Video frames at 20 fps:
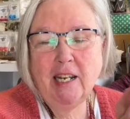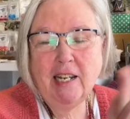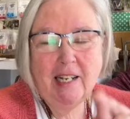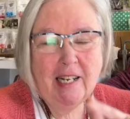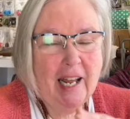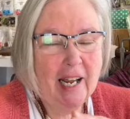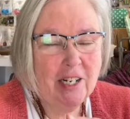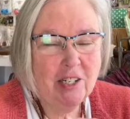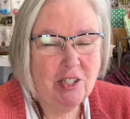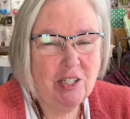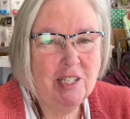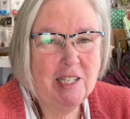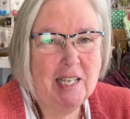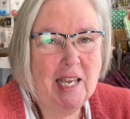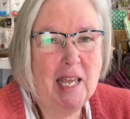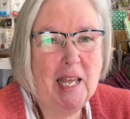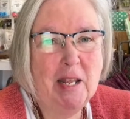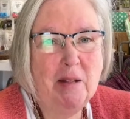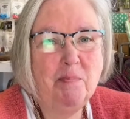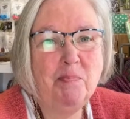it actually
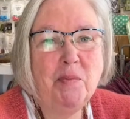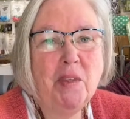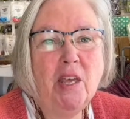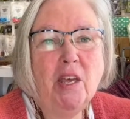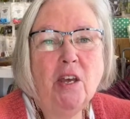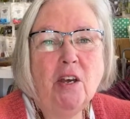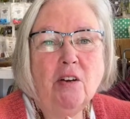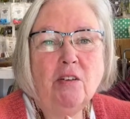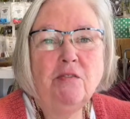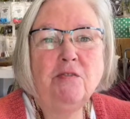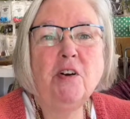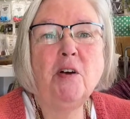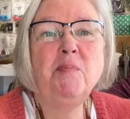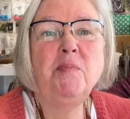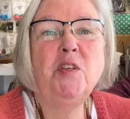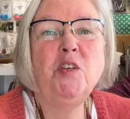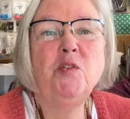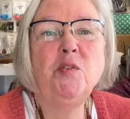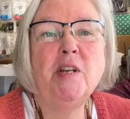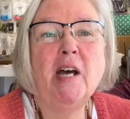came from
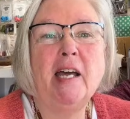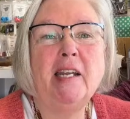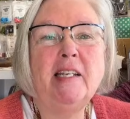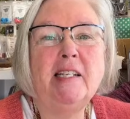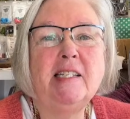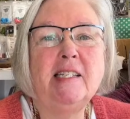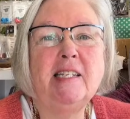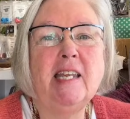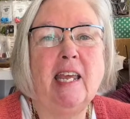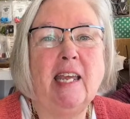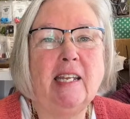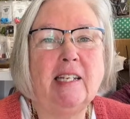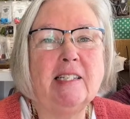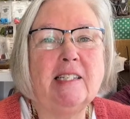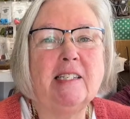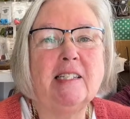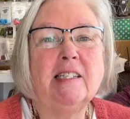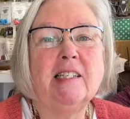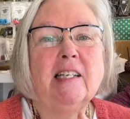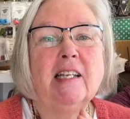the United
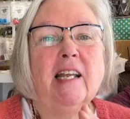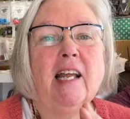States.